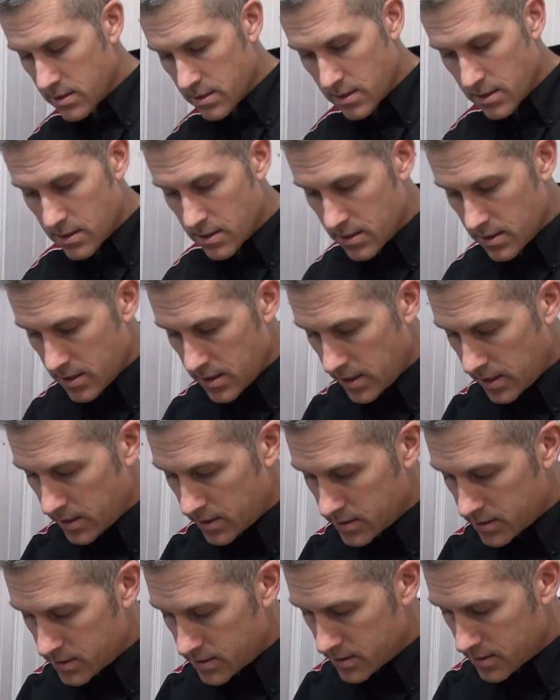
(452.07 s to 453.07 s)
on
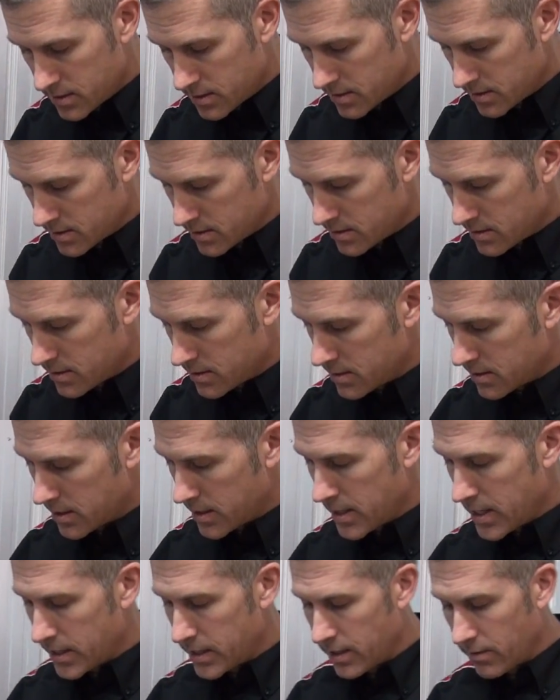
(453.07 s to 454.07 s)
these
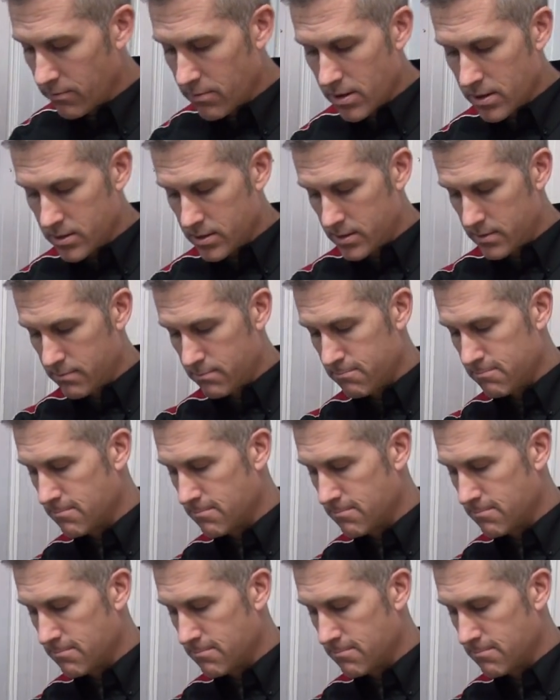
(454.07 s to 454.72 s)
connecting rods.